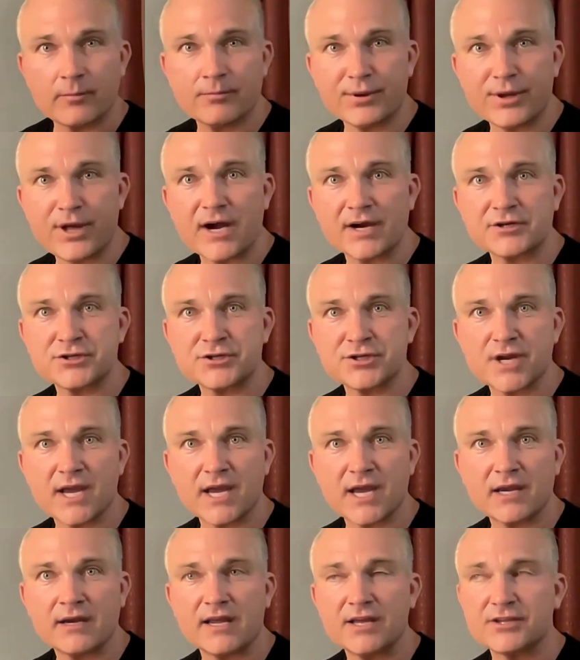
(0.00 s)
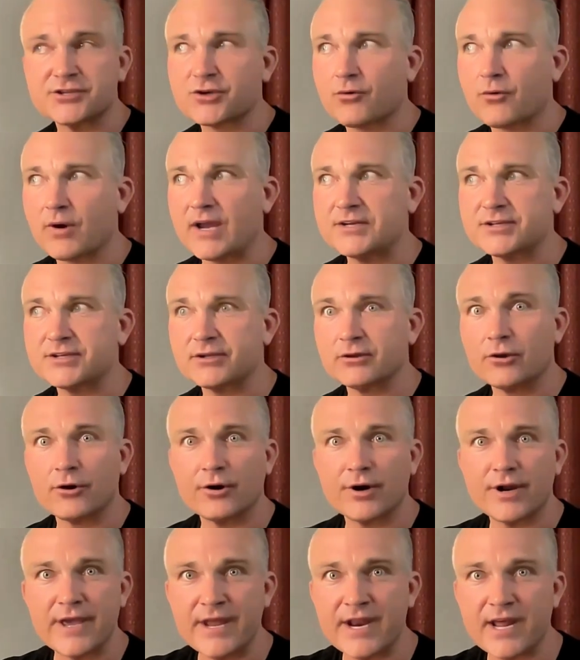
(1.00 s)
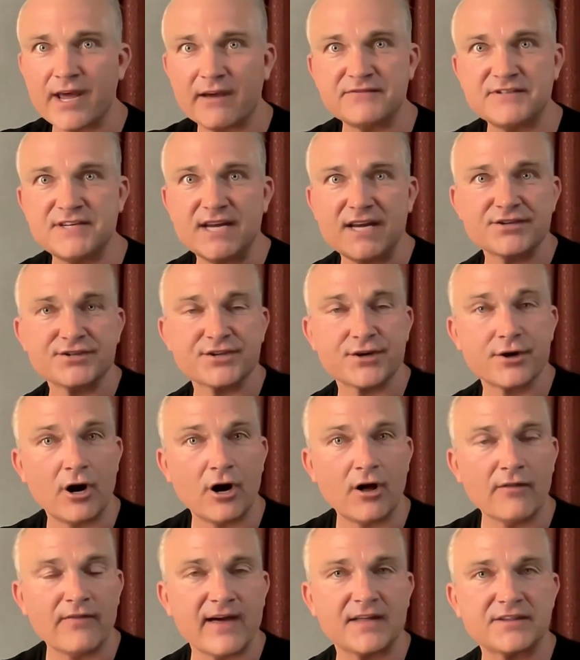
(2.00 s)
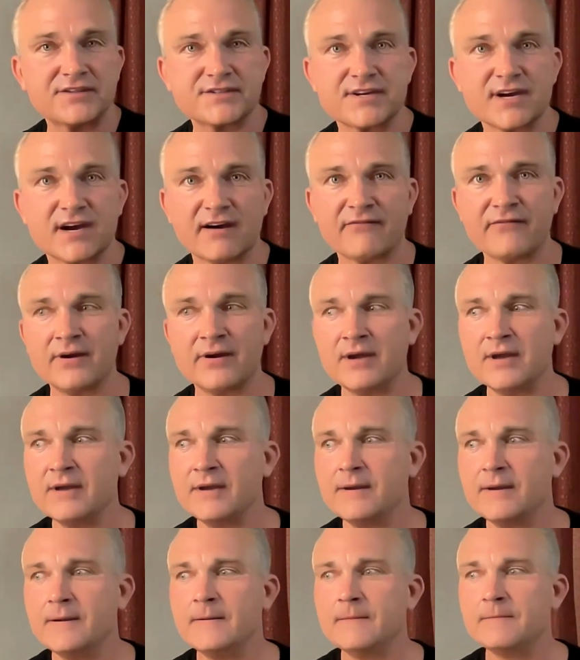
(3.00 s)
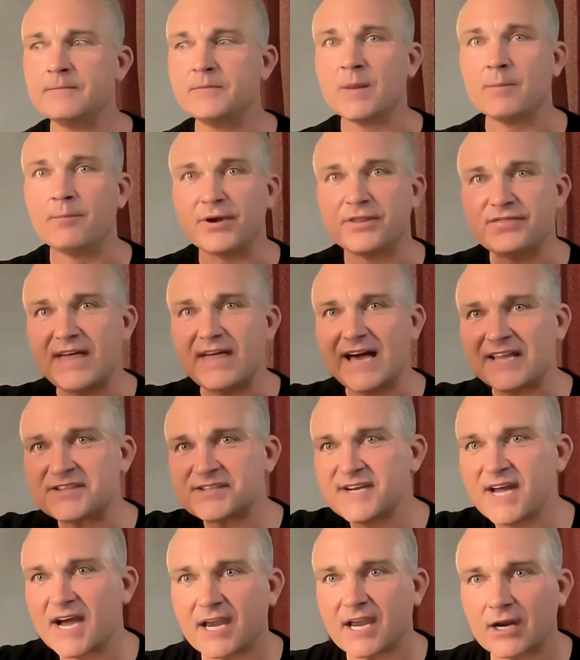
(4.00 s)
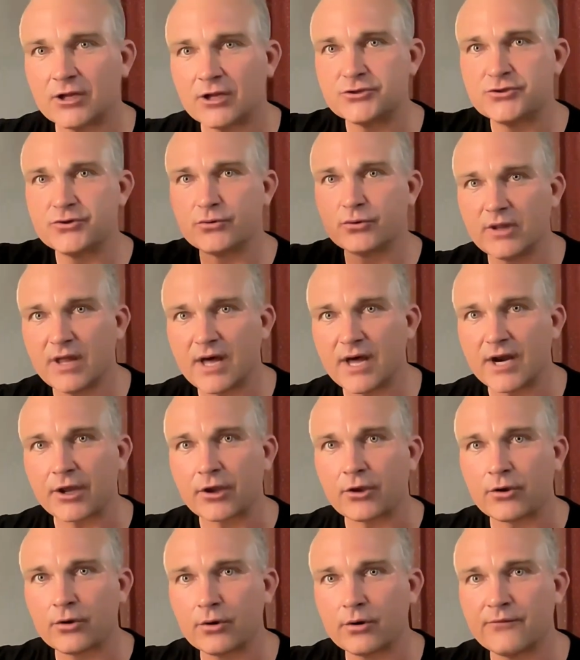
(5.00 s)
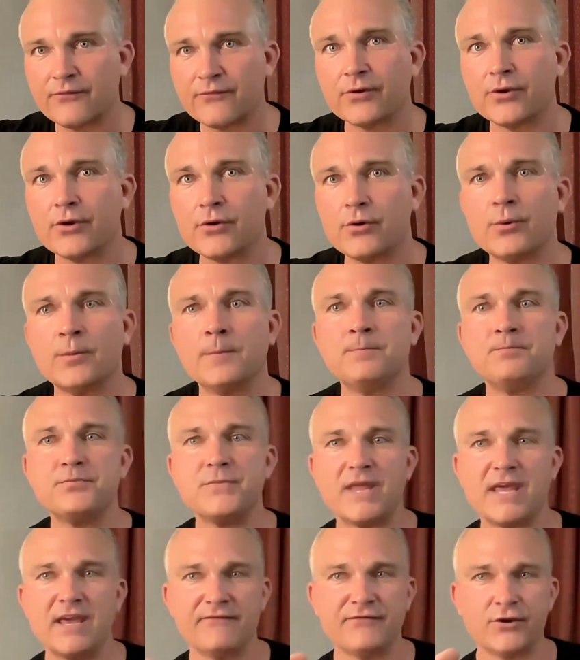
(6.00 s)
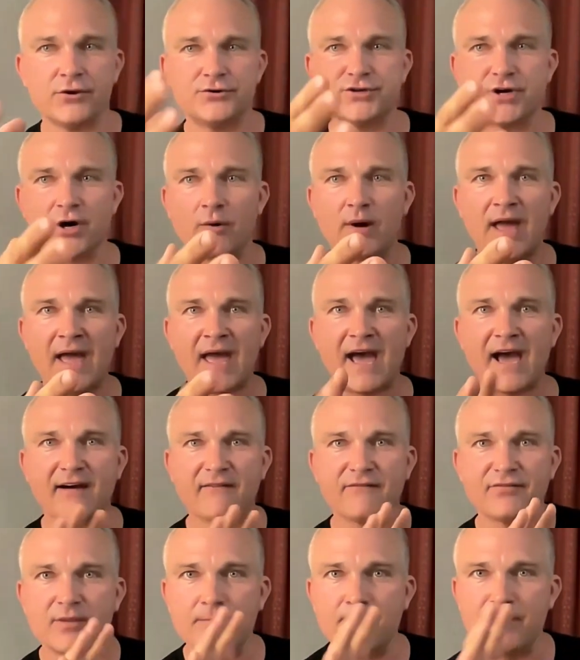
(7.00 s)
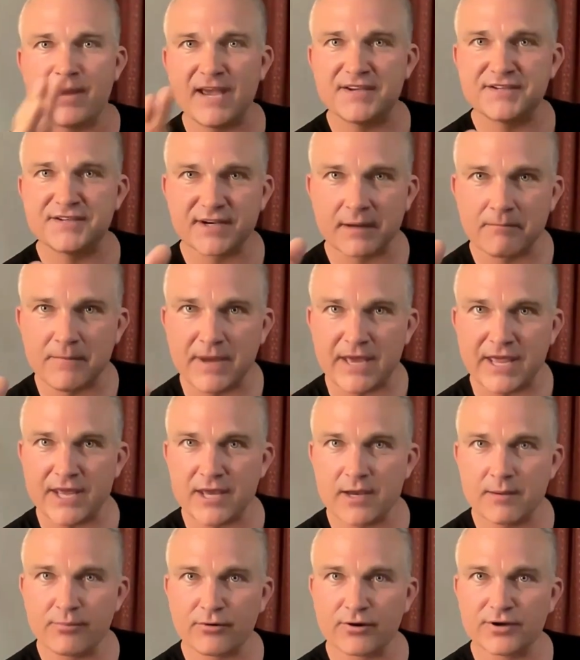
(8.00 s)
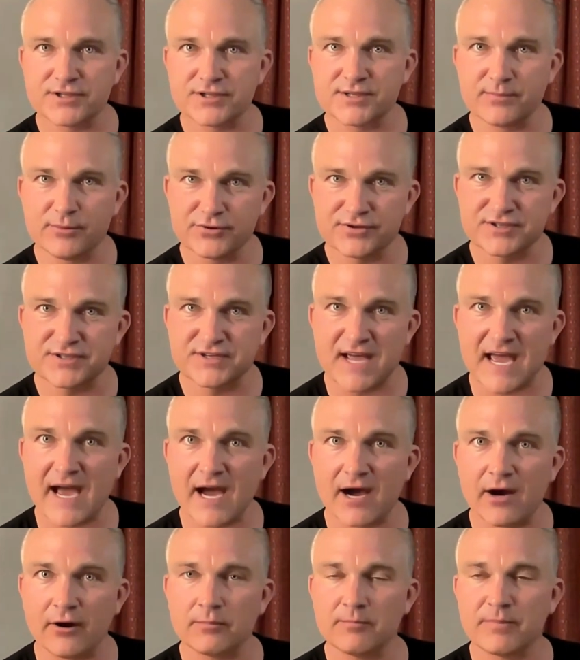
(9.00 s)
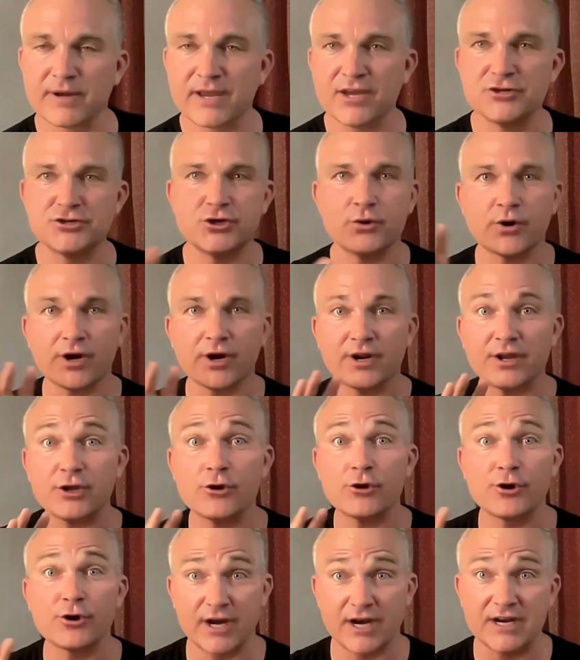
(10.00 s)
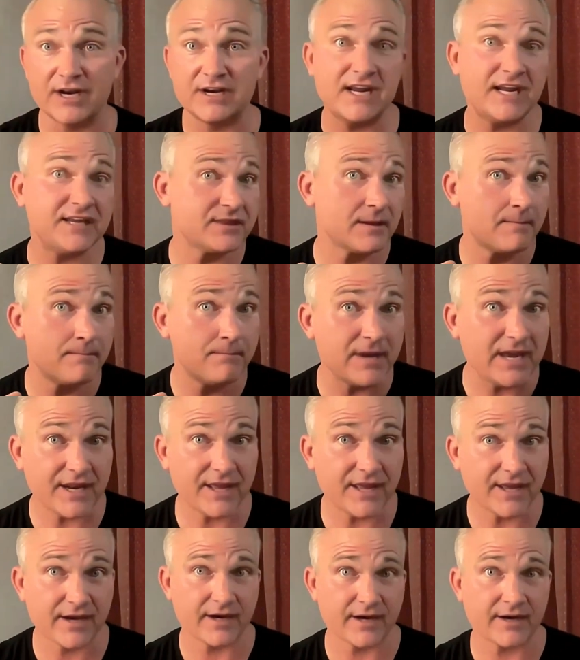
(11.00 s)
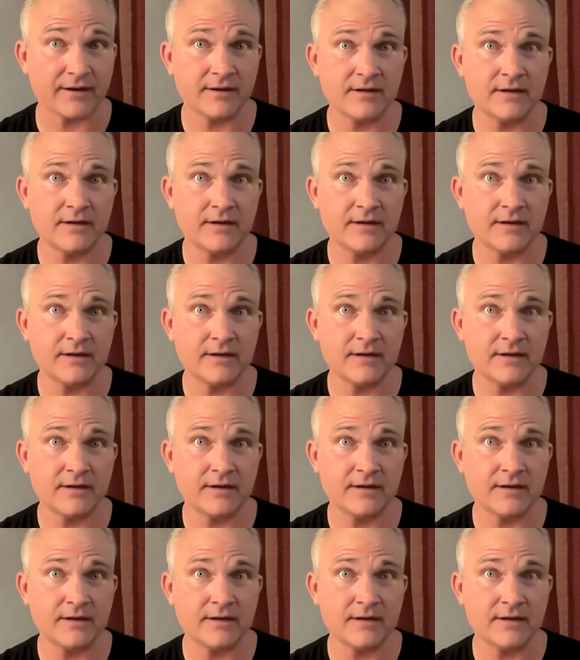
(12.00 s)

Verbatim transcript: blockchain. It's great to learn N F Ts and all that stuff. But that's not going to do a lot of good for you if you don't have the basic media principles down, because you're, you're going to need the media